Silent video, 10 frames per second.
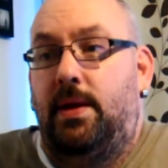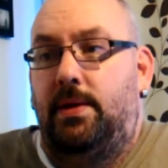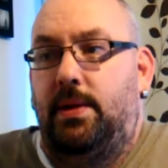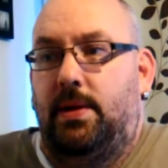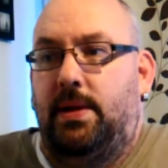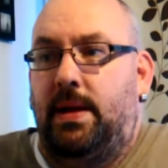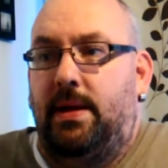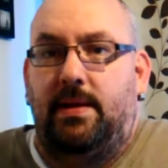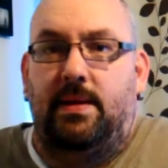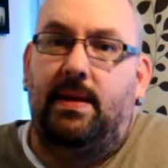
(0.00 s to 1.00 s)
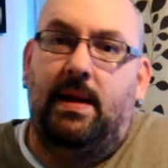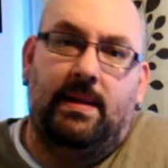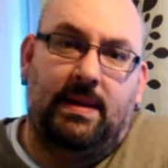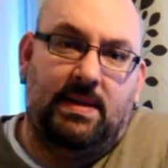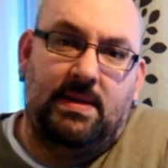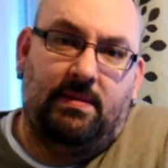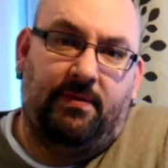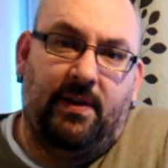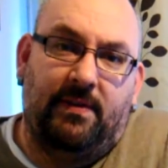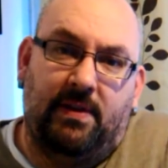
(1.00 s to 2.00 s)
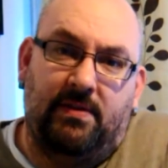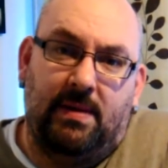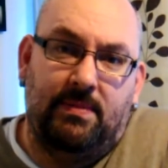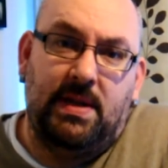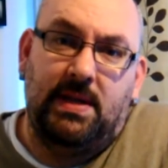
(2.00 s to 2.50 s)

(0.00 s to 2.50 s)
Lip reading: you're looking at least 50 grams